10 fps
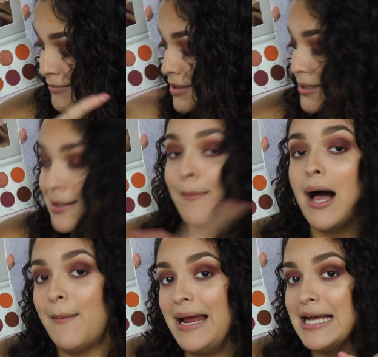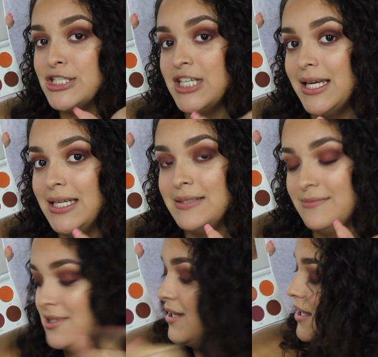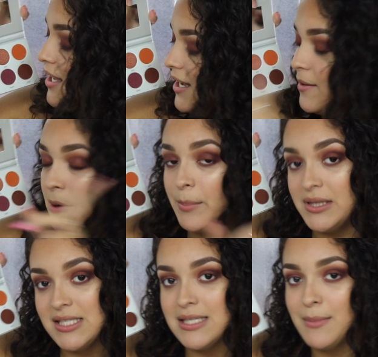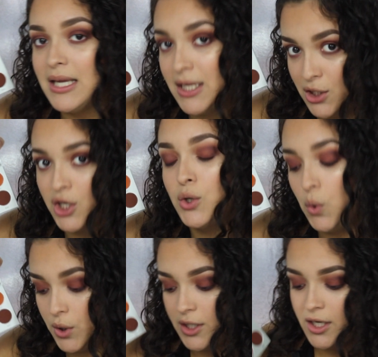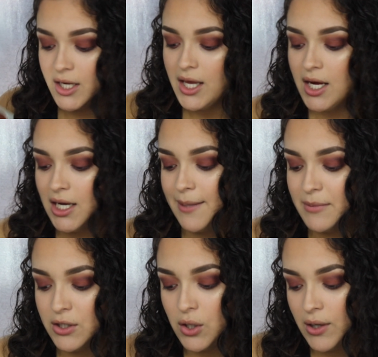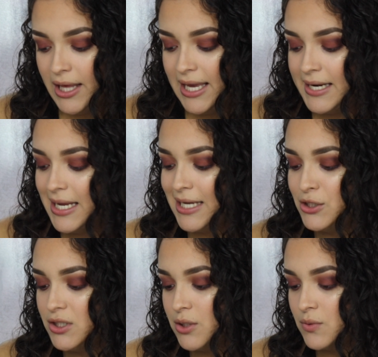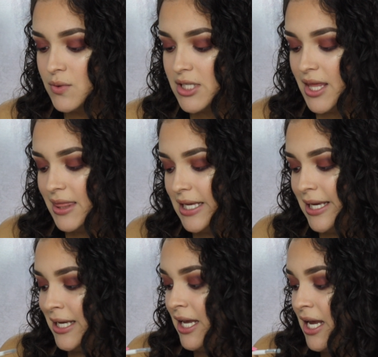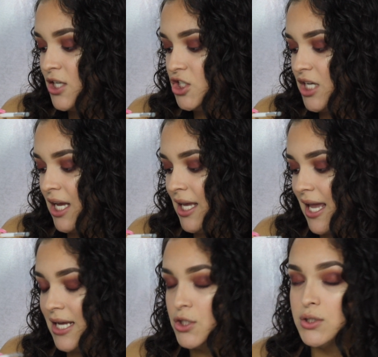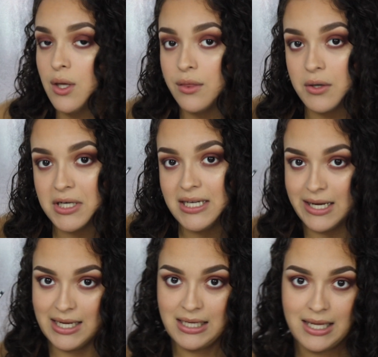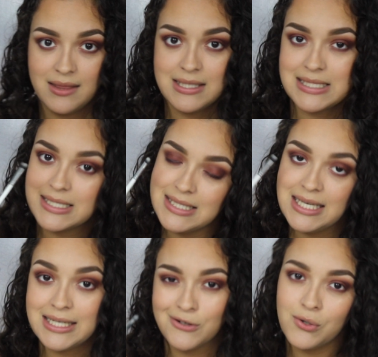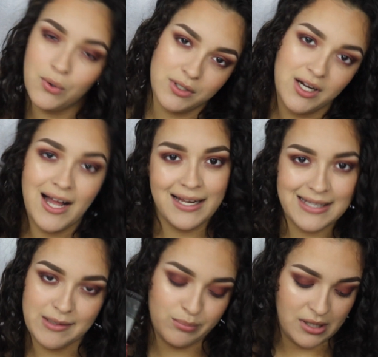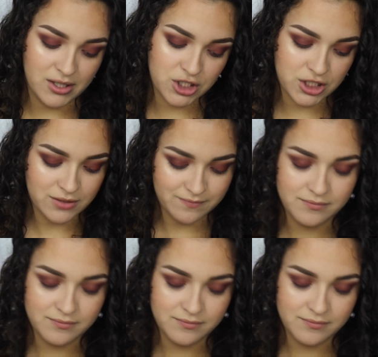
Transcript: This is a bomb ass shade. And I'm going to put this in my inner corner. And I'm going to go ahead and use the JH39. And this is the inner corner highlight blush.